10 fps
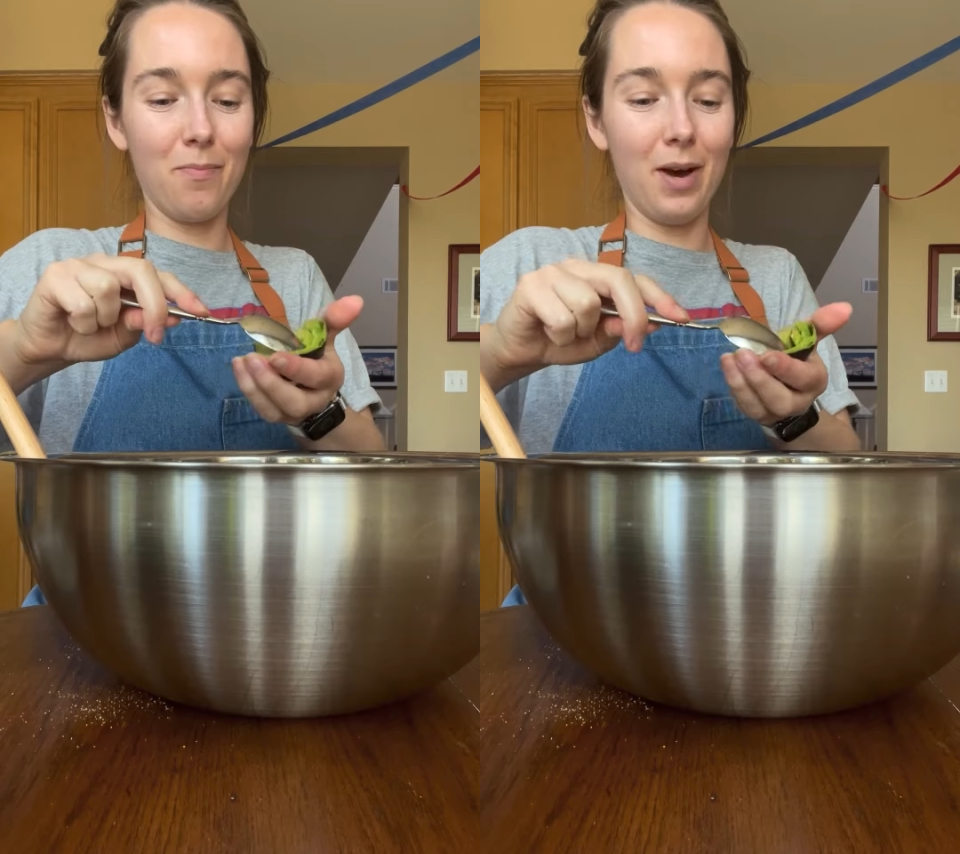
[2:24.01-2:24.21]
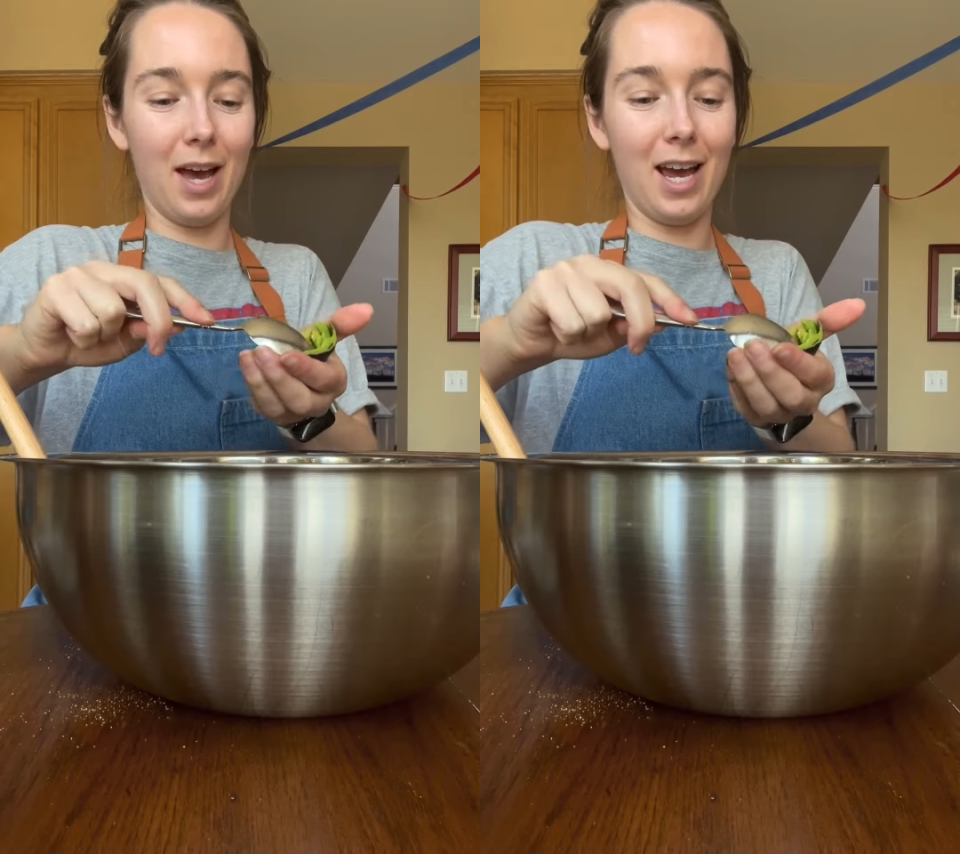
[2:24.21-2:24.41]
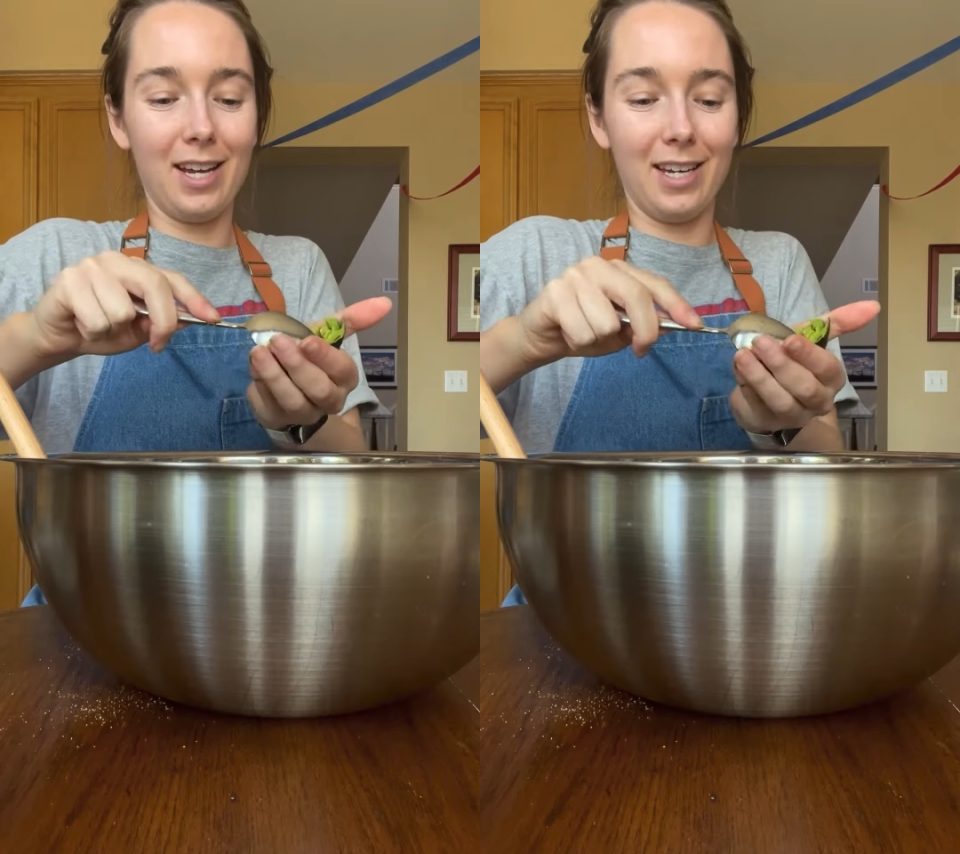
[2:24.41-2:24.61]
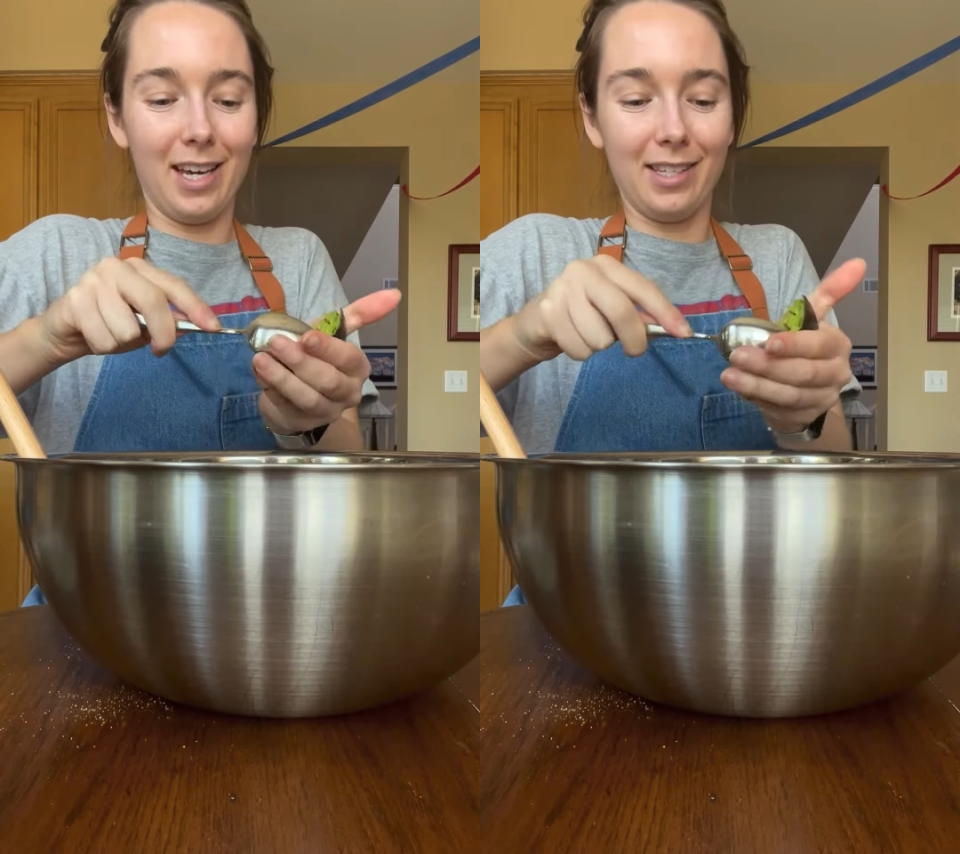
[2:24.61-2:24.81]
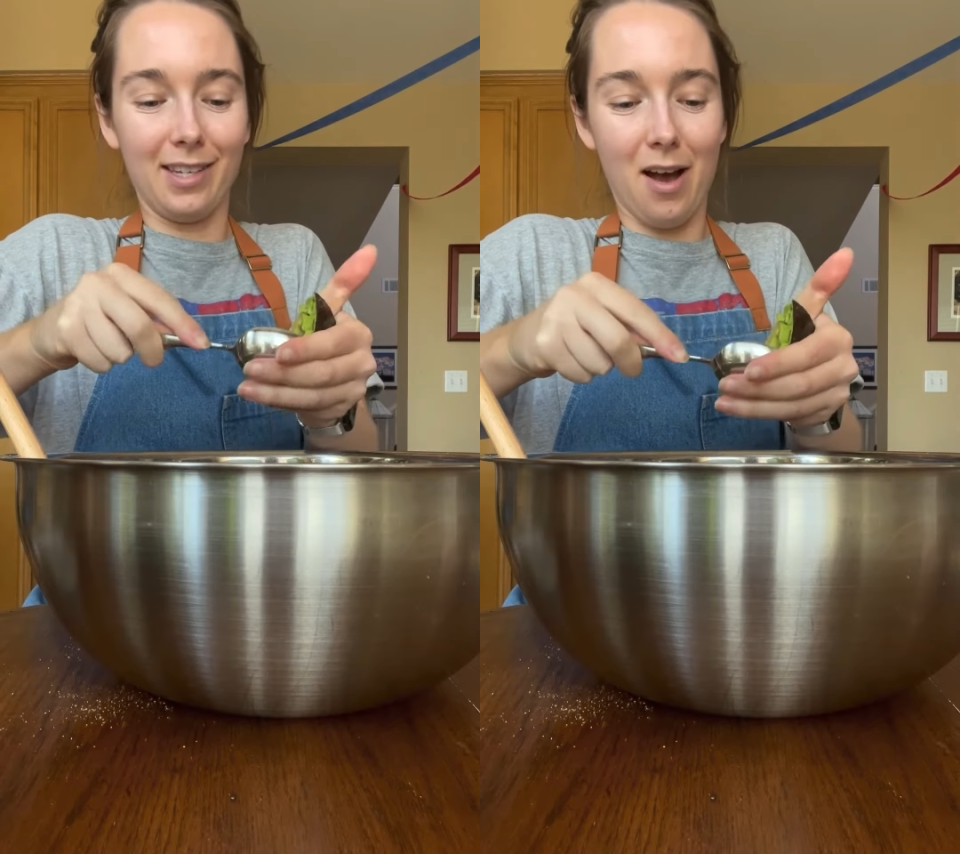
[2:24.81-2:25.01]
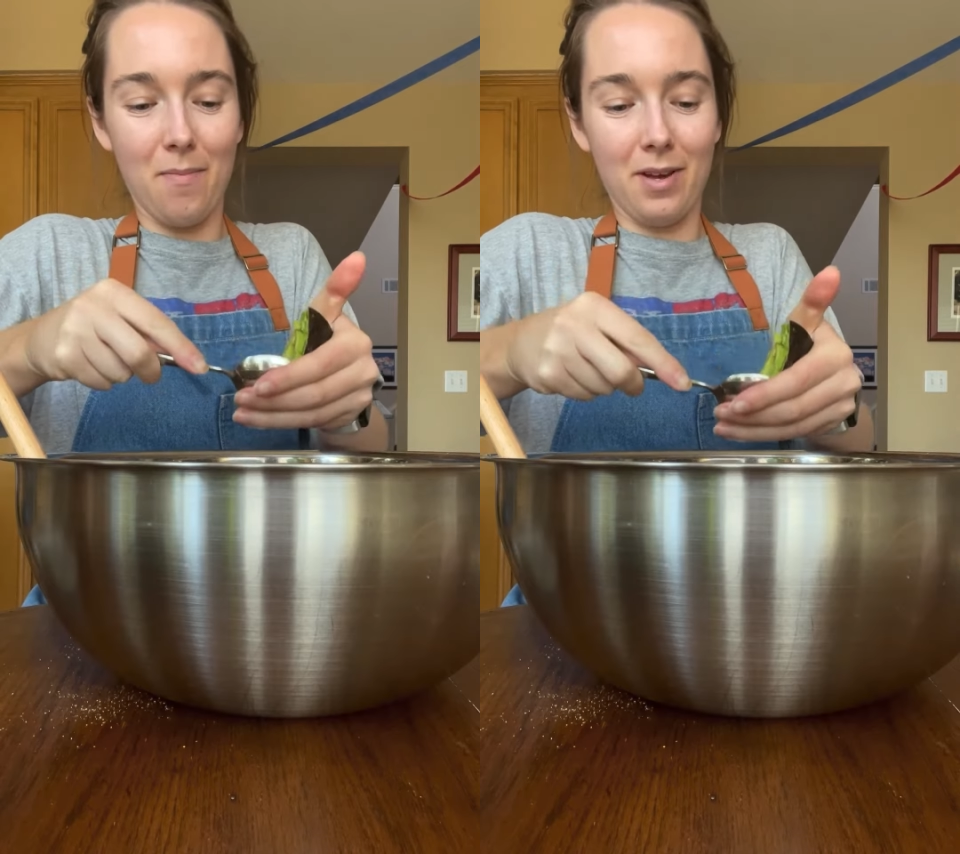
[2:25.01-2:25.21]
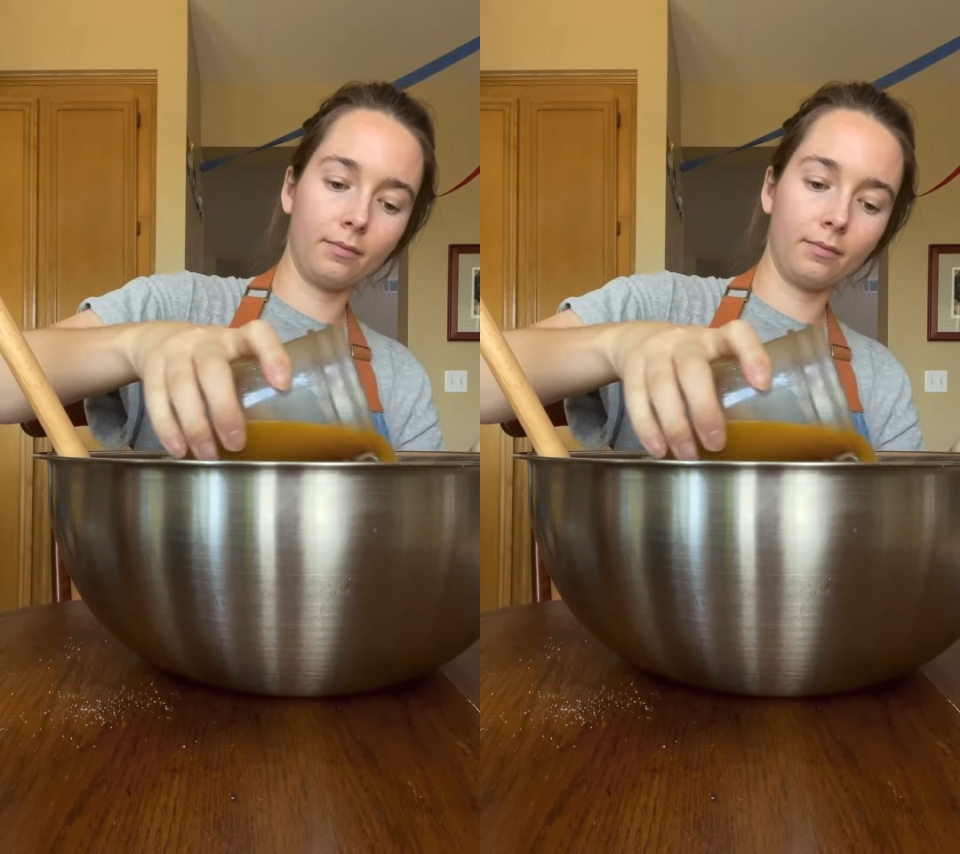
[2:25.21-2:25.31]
but I did get some.